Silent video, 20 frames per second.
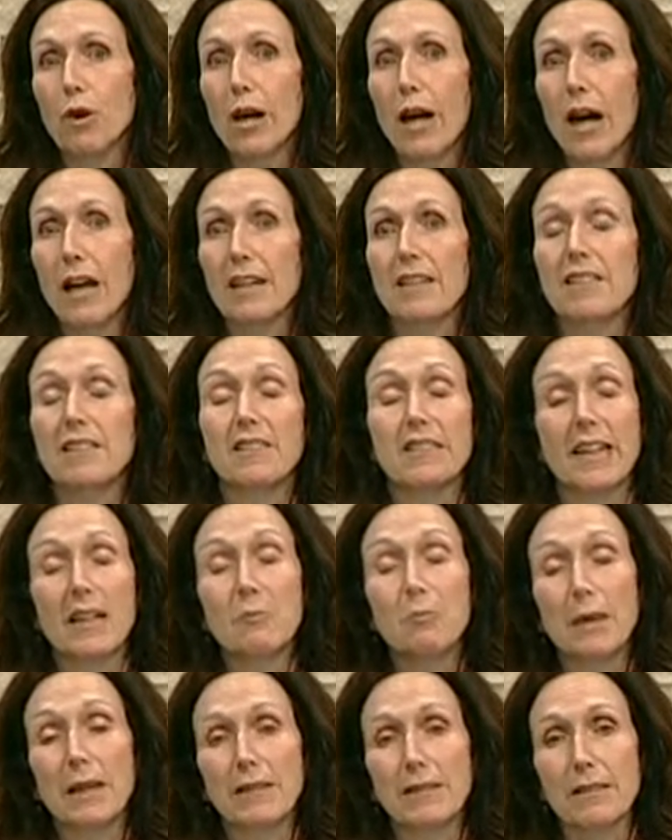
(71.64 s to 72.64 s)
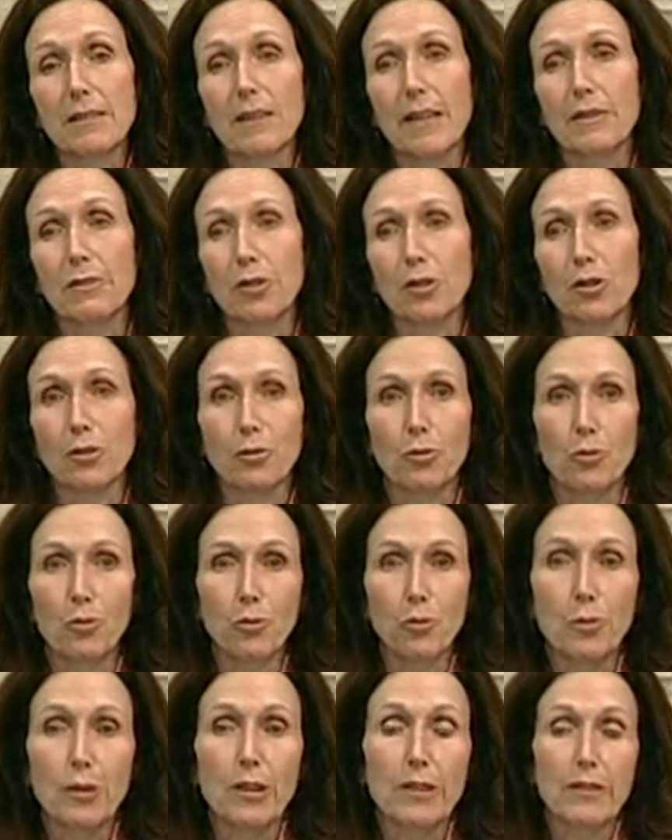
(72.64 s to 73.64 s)
a state-based level,
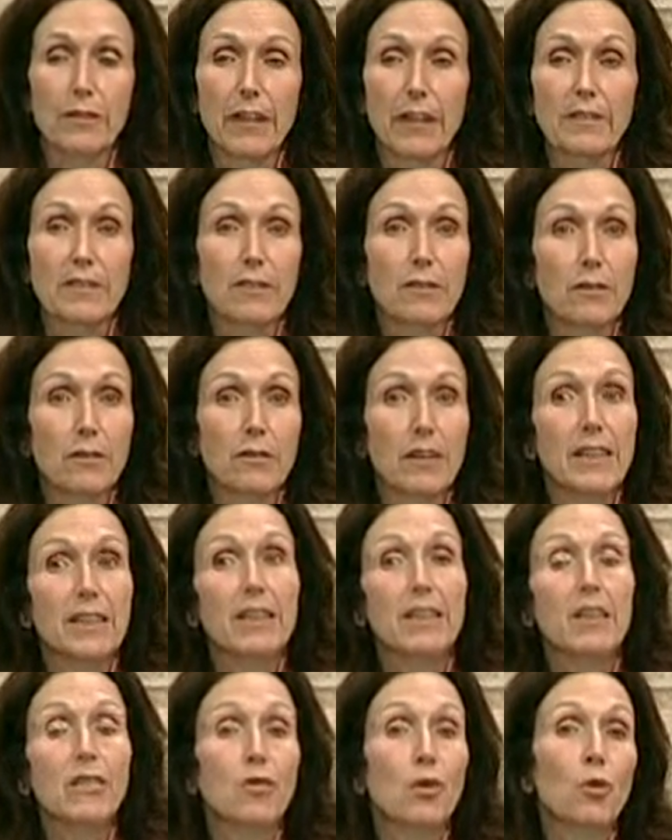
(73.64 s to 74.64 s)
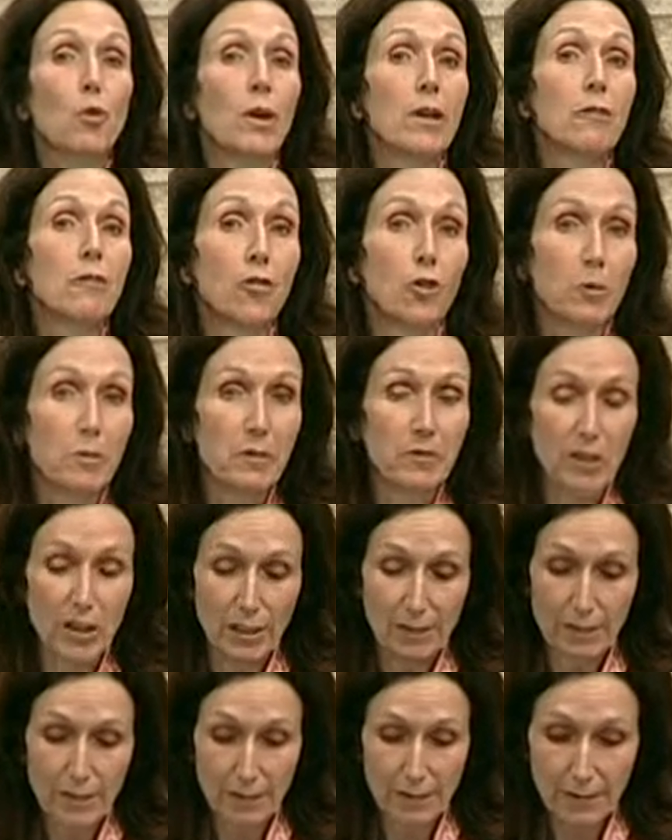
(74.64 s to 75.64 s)
they deliver one form of
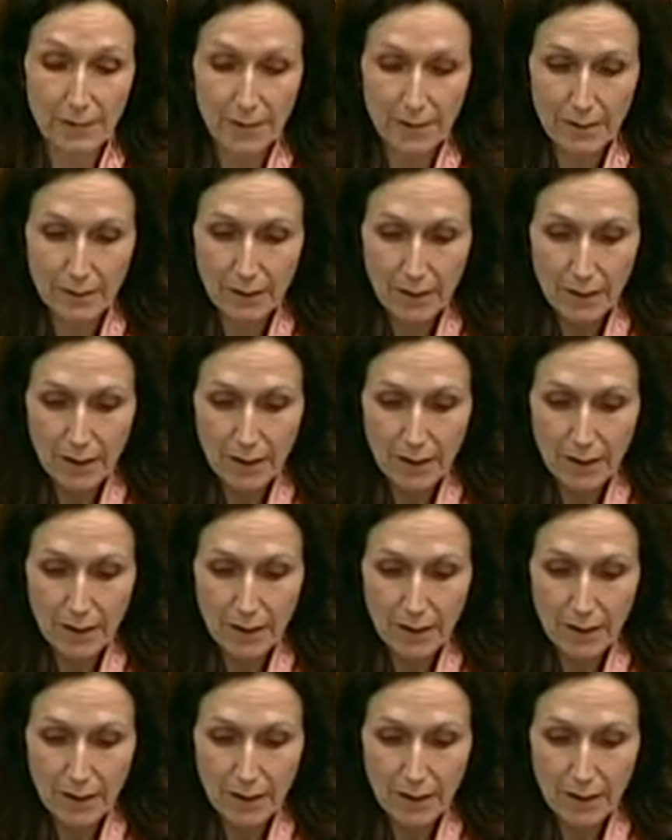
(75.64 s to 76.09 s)
justice.